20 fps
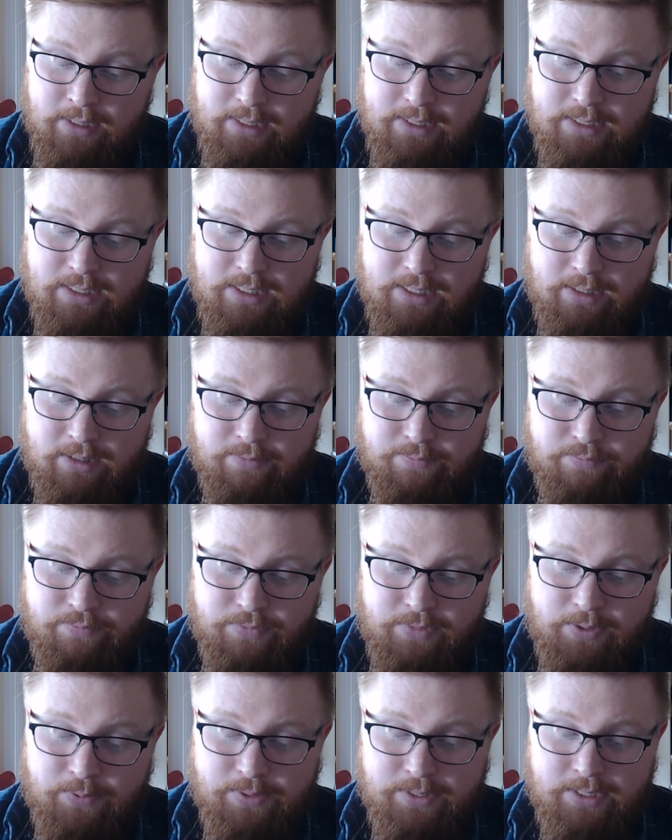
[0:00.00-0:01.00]
Still,
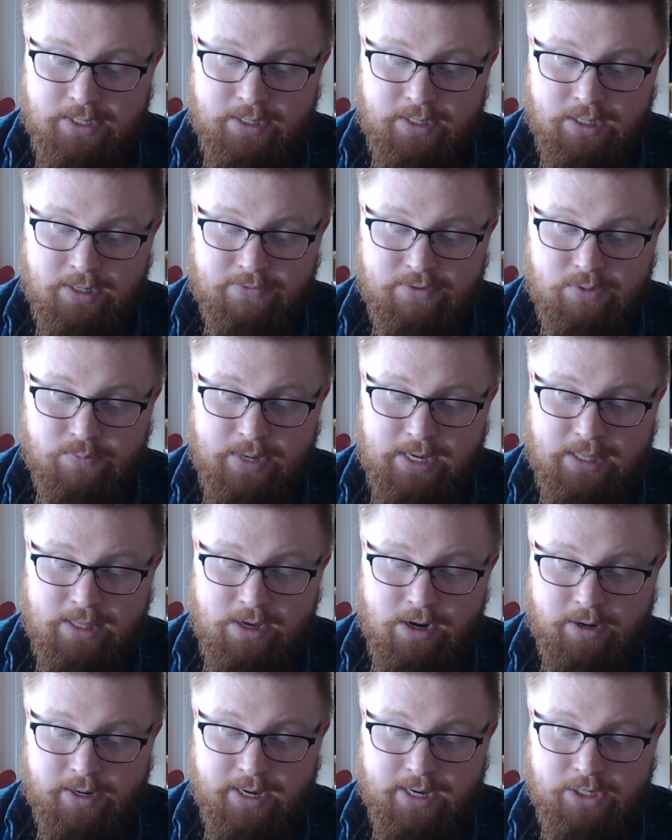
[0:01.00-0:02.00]
it was not enough to make
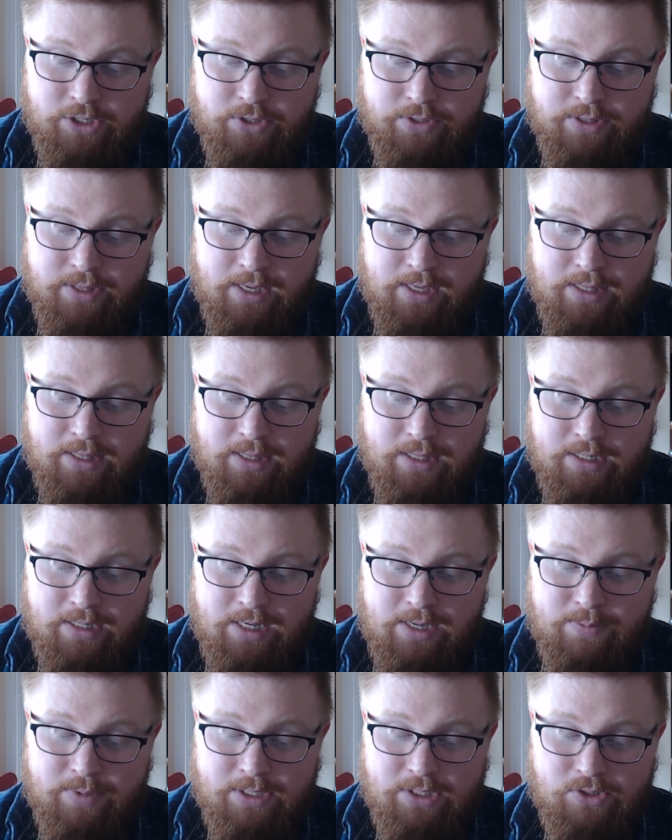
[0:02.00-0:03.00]
the Archangel think that the
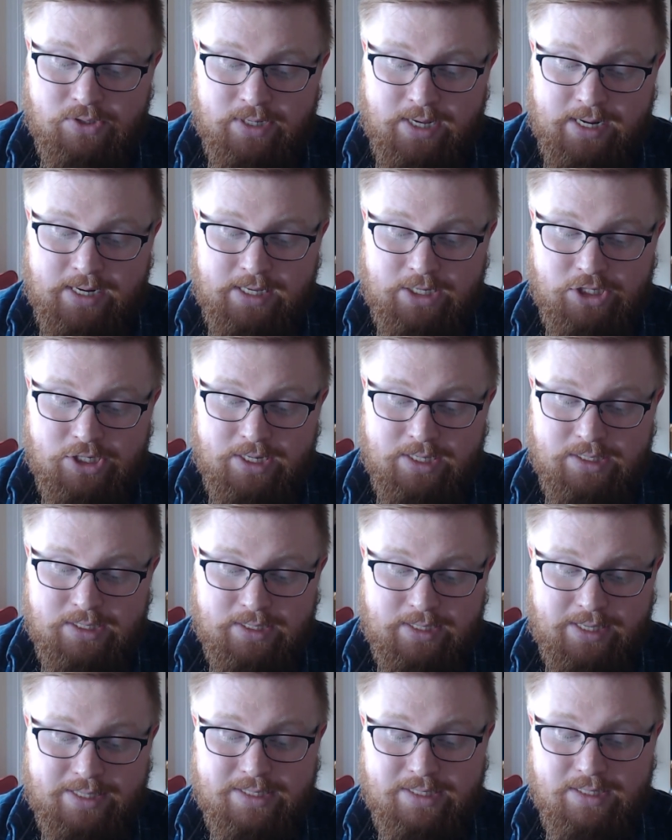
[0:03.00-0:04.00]
demon stood any chance
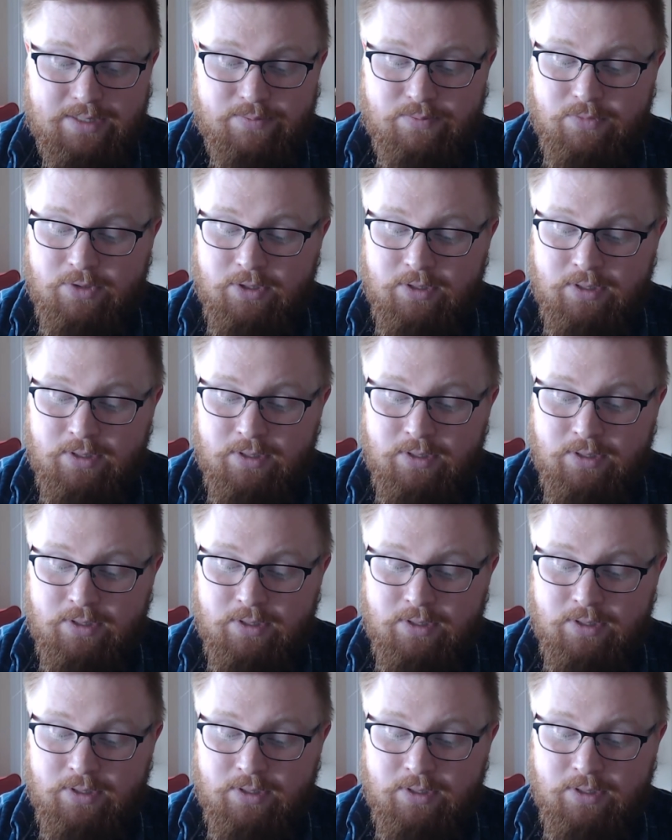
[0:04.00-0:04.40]
against him.